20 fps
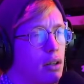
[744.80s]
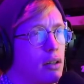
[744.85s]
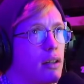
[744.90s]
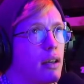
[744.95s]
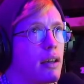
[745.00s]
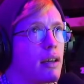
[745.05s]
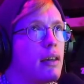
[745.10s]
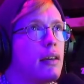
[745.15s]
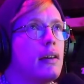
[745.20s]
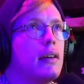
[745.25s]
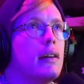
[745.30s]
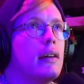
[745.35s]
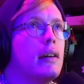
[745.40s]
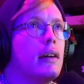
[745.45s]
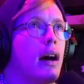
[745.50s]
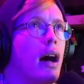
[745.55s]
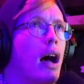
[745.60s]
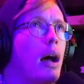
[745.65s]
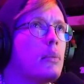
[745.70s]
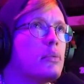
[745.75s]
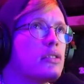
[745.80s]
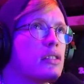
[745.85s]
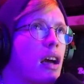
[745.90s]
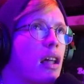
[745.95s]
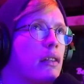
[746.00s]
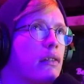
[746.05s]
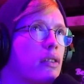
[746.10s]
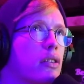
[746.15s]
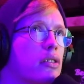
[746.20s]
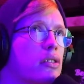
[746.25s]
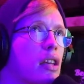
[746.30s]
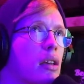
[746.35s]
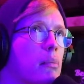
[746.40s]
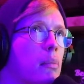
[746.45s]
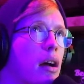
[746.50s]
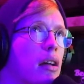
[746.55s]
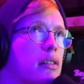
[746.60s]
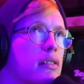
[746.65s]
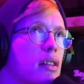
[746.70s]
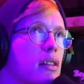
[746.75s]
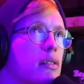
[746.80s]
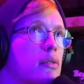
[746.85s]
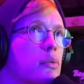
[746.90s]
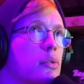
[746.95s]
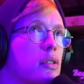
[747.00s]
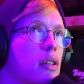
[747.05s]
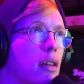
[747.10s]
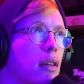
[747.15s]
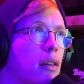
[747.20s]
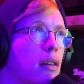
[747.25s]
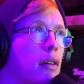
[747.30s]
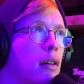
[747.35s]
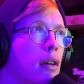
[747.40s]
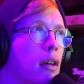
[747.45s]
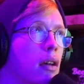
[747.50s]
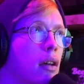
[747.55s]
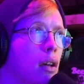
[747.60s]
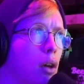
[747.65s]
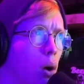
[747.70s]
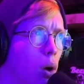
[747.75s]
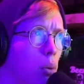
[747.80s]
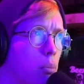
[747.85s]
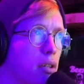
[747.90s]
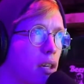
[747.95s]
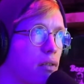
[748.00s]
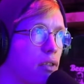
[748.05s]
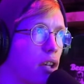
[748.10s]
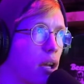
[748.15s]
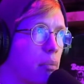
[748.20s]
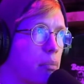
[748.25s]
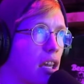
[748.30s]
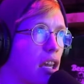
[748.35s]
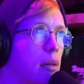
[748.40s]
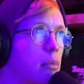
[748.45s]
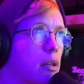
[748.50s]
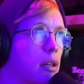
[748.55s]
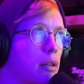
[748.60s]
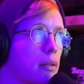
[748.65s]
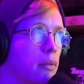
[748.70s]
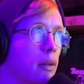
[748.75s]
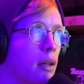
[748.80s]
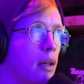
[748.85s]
like I was kind of of the same mindset. It was like, I'm giving up gaming.